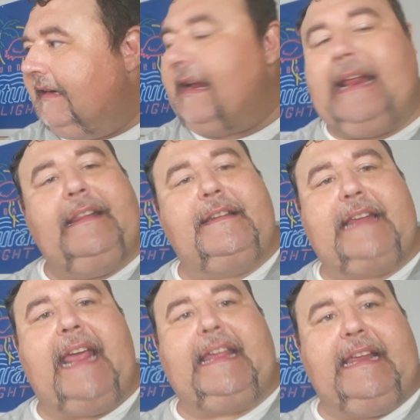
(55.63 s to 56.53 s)
and the
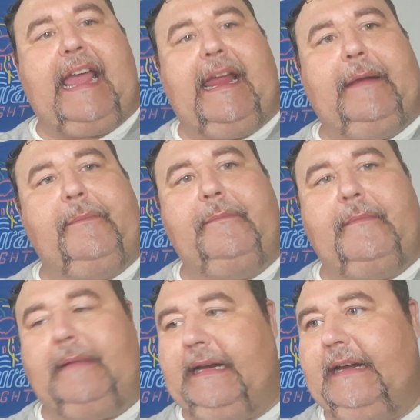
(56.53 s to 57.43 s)
Tekken game,
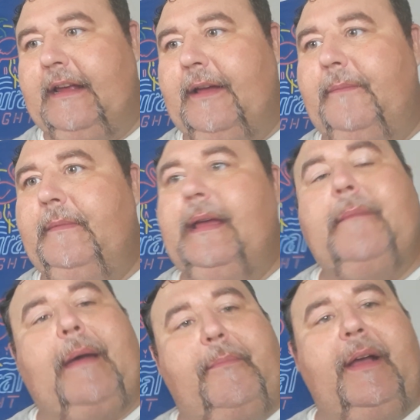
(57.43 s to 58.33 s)
and
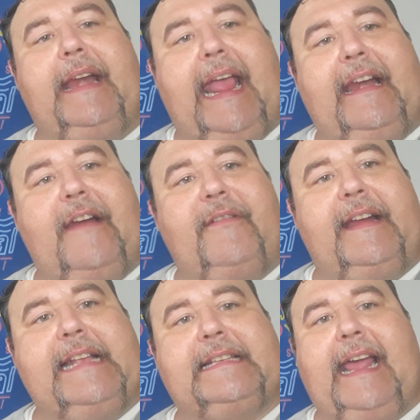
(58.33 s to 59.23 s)
my buddy had it over at
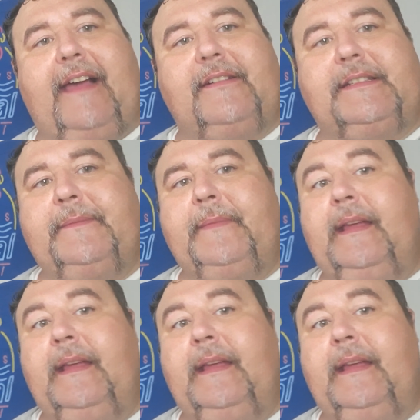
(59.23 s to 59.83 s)
his house,